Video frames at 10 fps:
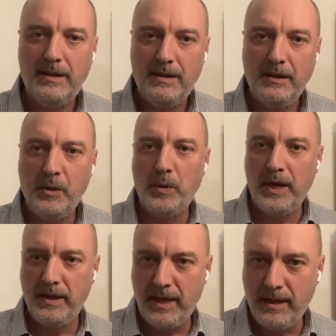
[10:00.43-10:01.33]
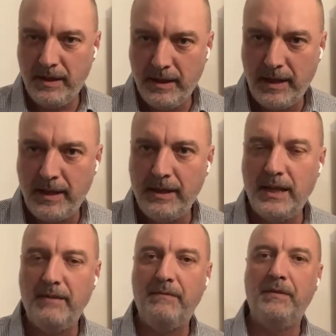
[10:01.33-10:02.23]
the way that they
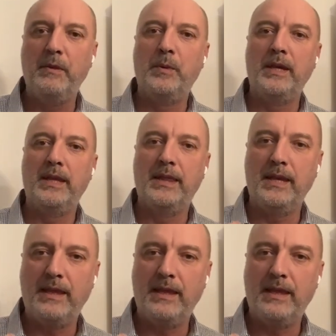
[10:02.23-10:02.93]
live, the way that they